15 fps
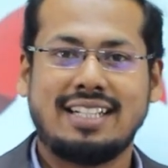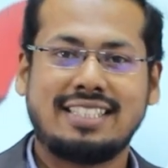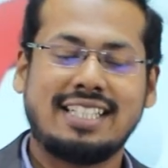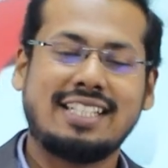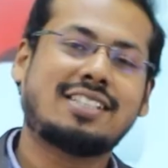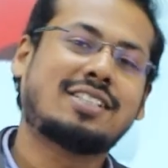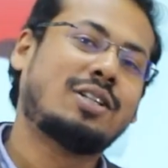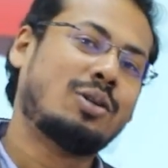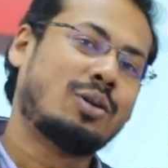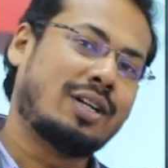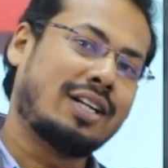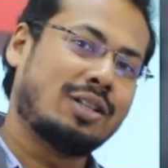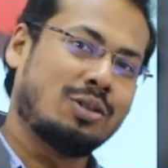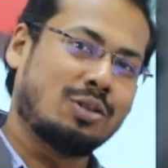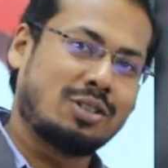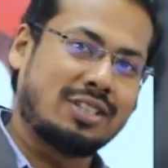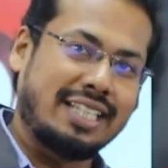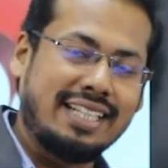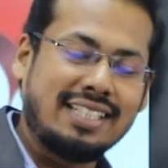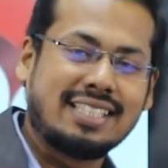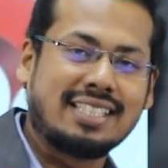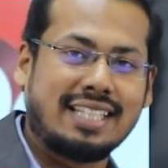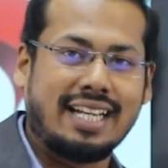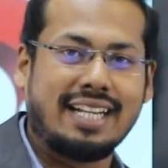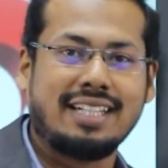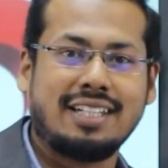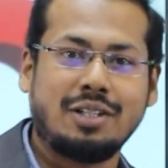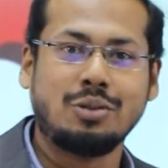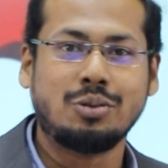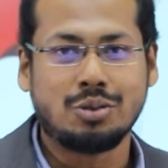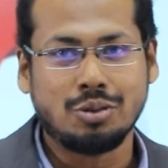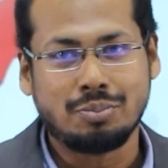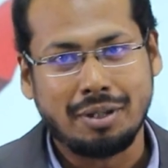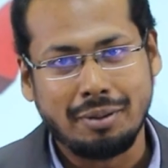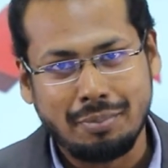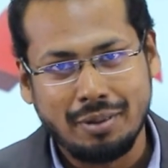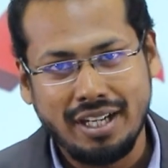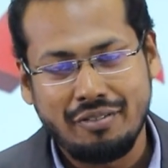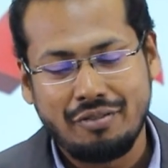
Just to look at those things and you to prepare.